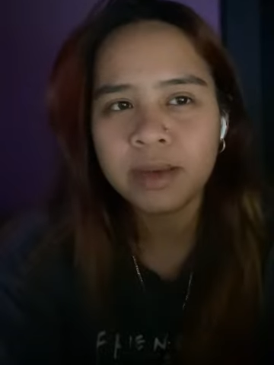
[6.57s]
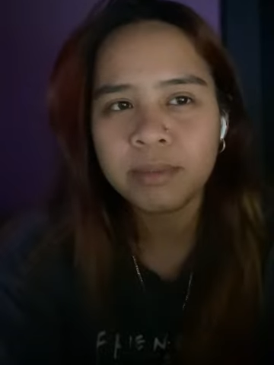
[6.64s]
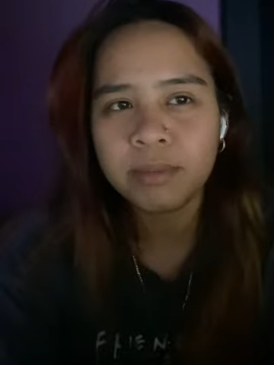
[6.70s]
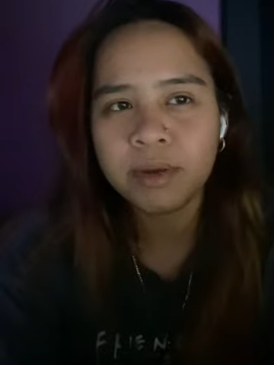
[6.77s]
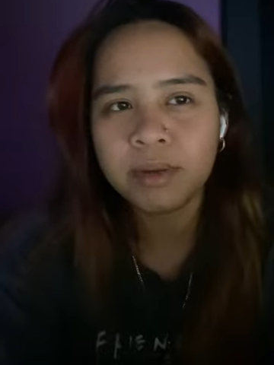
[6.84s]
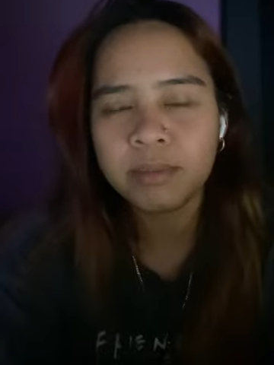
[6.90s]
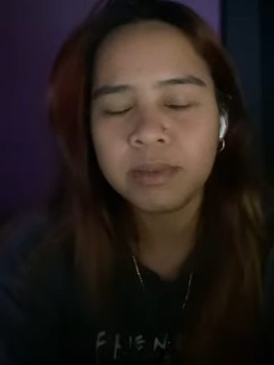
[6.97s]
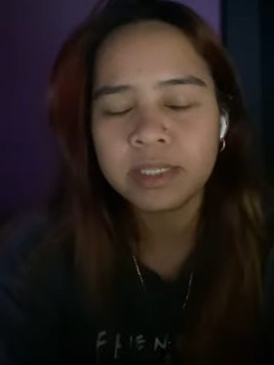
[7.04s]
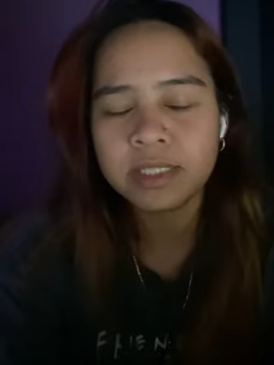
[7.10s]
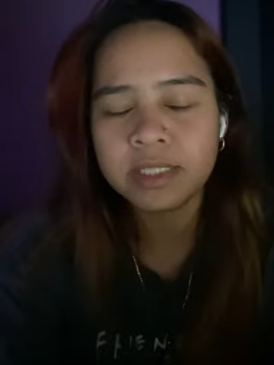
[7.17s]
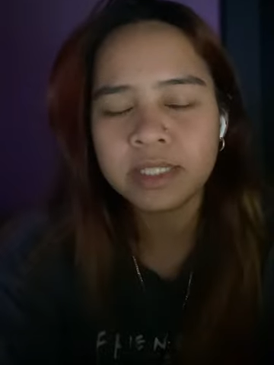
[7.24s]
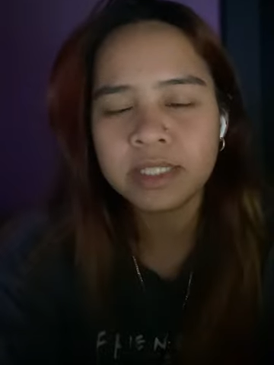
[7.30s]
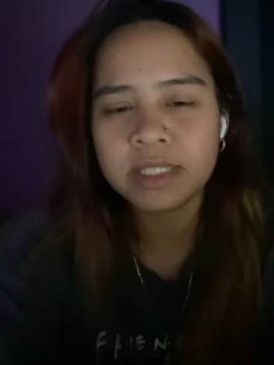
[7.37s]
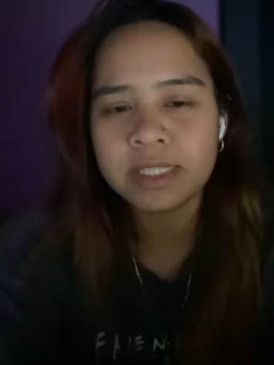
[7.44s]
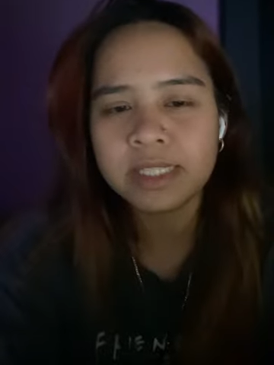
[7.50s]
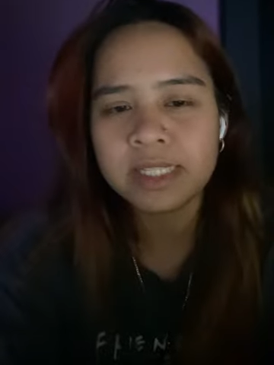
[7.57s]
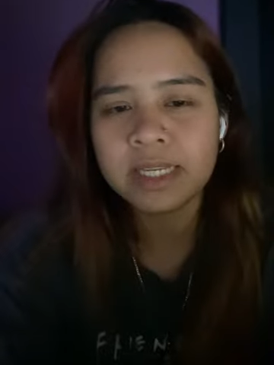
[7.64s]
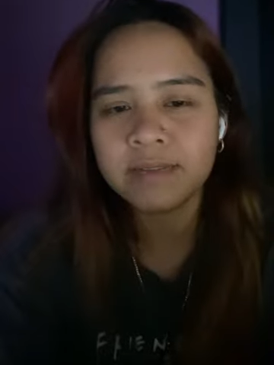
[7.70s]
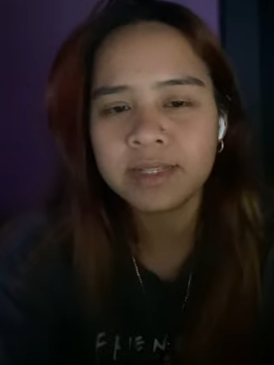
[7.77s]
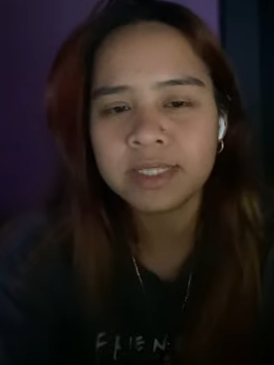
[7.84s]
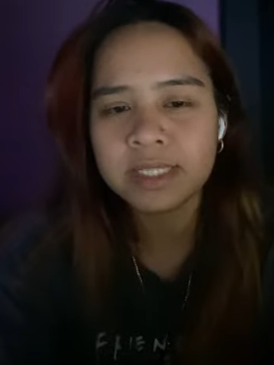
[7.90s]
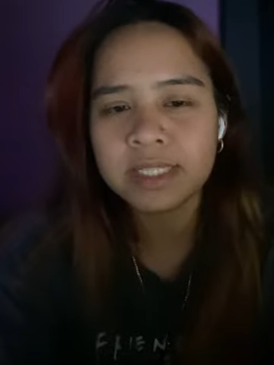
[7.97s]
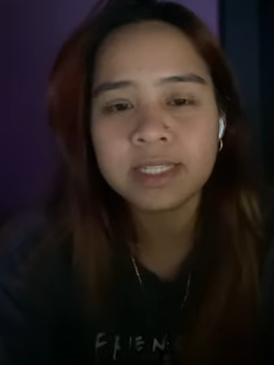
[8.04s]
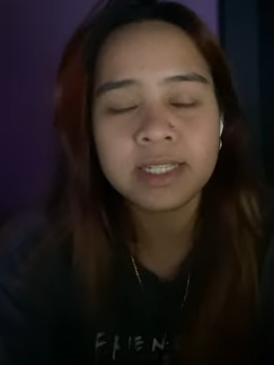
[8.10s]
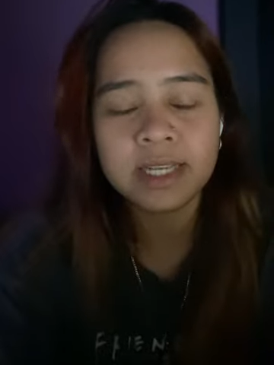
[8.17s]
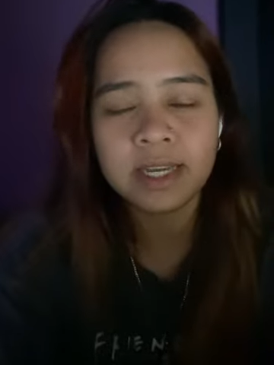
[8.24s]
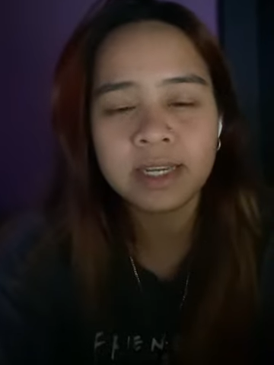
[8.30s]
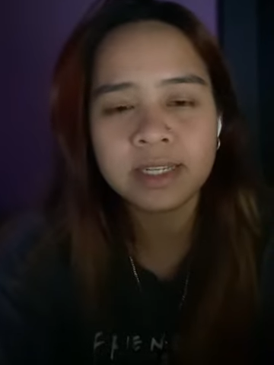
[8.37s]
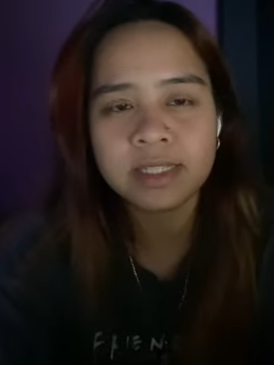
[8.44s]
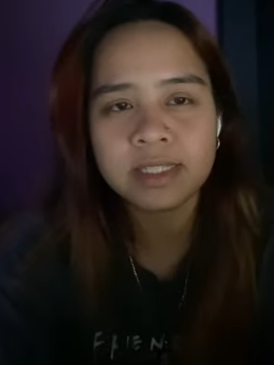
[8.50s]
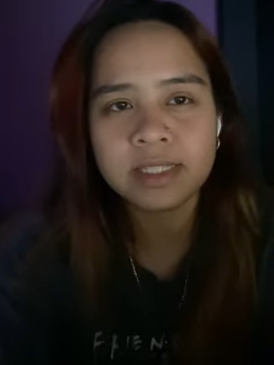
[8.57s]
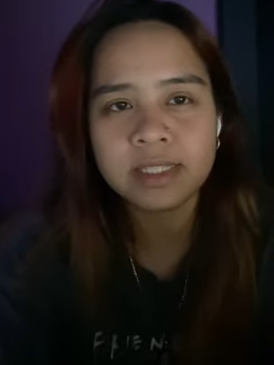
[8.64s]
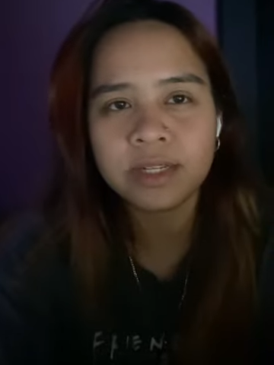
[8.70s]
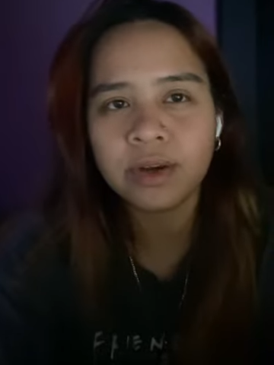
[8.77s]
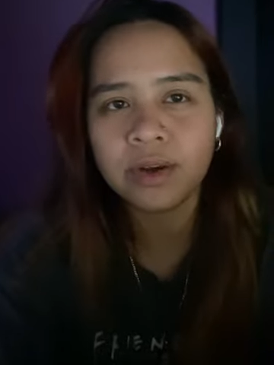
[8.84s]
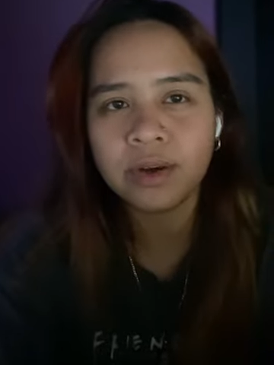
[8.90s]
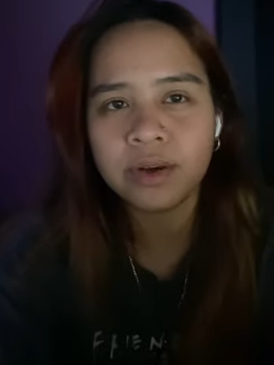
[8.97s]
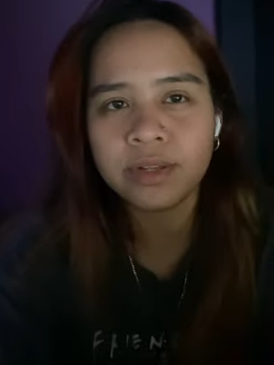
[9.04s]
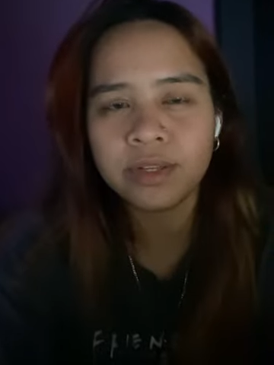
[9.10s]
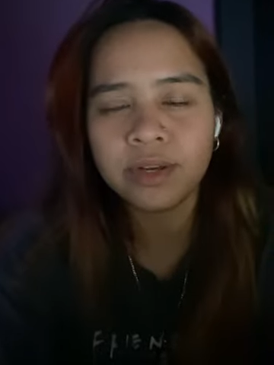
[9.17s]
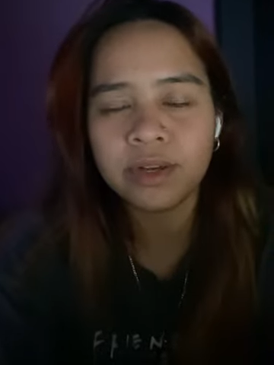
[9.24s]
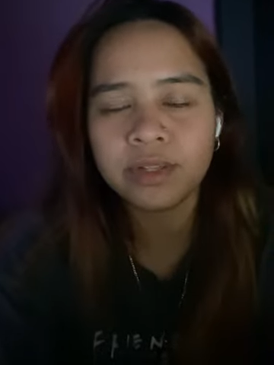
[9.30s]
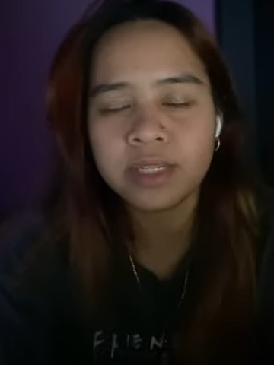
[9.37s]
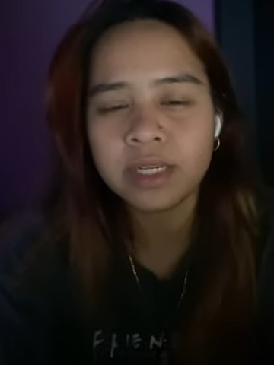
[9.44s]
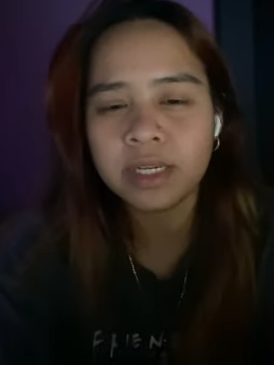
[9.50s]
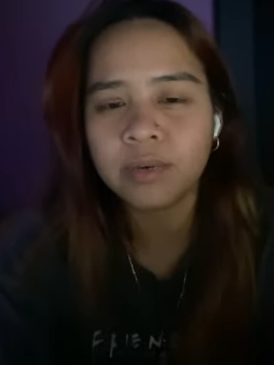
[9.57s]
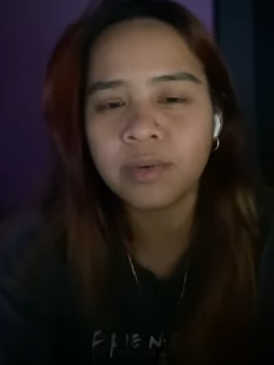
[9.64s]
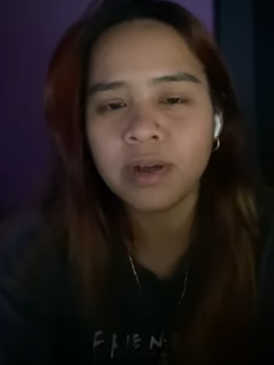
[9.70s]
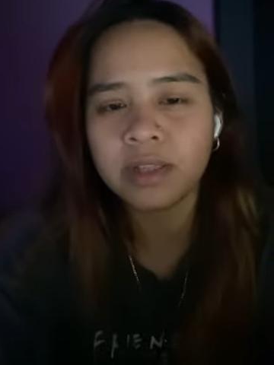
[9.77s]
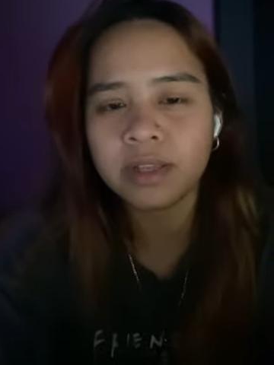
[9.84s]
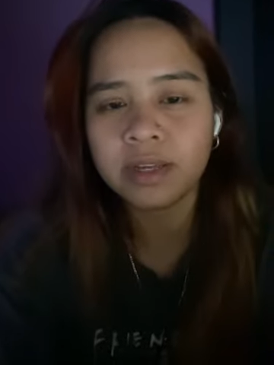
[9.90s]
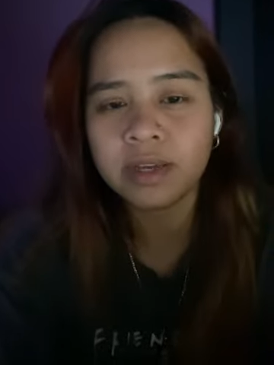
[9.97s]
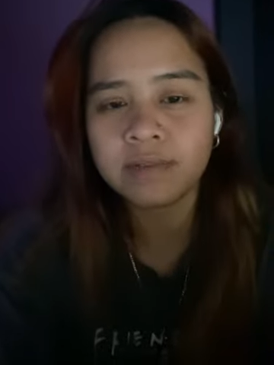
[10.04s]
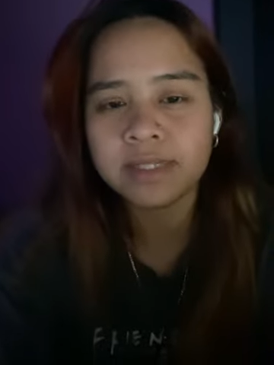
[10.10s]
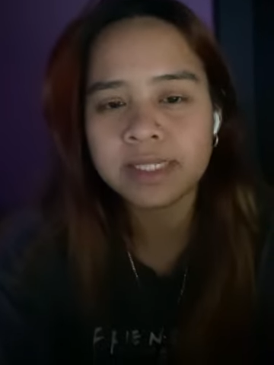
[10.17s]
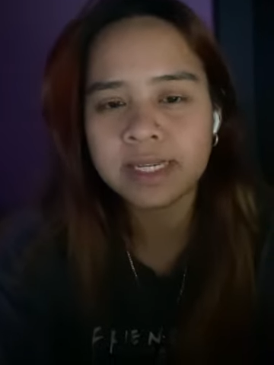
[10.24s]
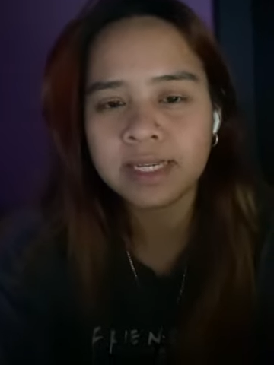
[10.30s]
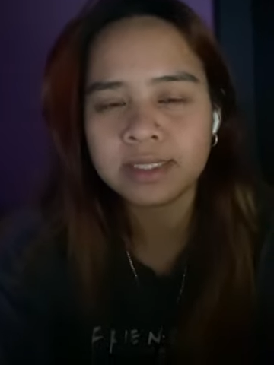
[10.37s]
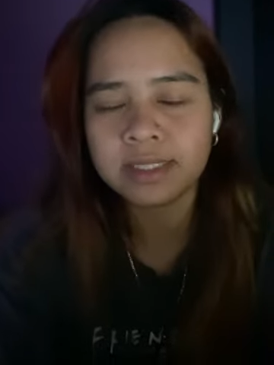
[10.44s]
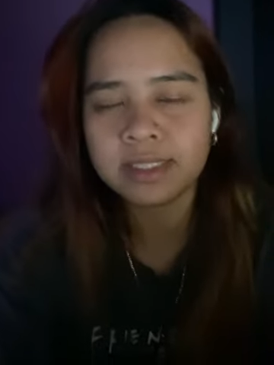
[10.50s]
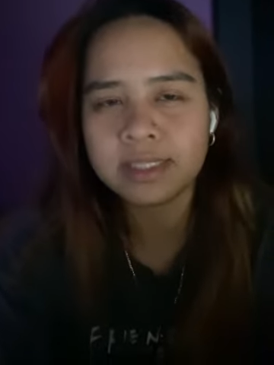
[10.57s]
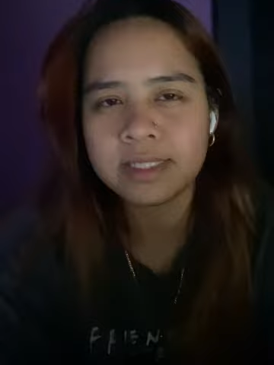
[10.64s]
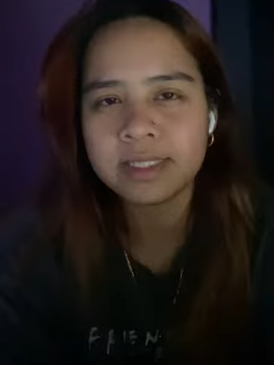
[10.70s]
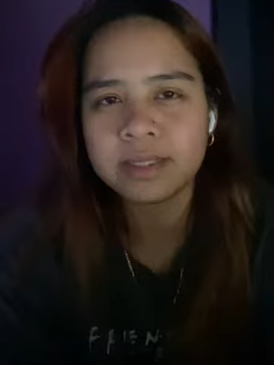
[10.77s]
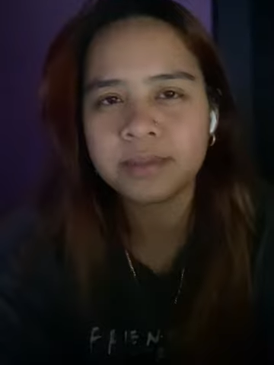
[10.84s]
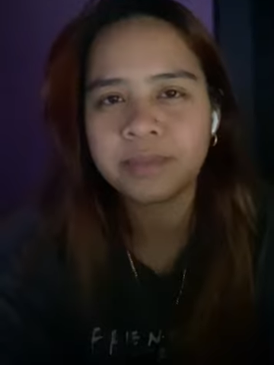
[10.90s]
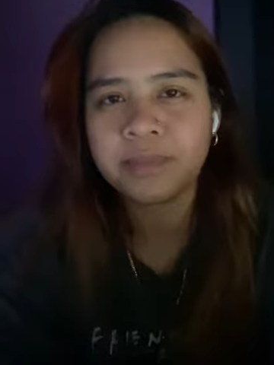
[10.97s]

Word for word: published in the 1790s called On the Equality of Sexes.